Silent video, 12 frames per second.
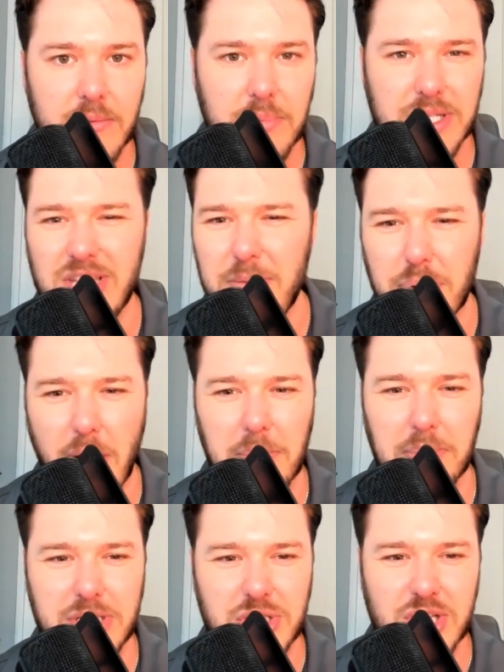But is he
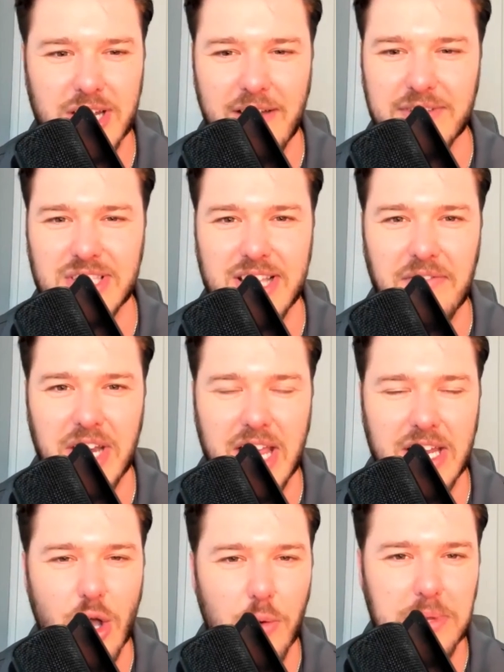probably just going to have a
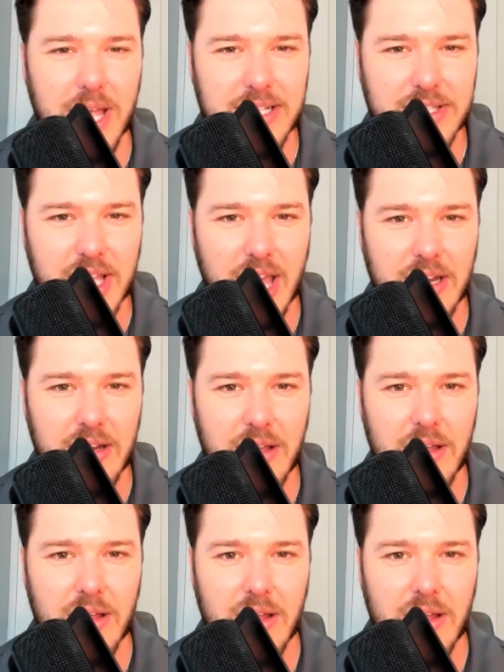780 OPS again?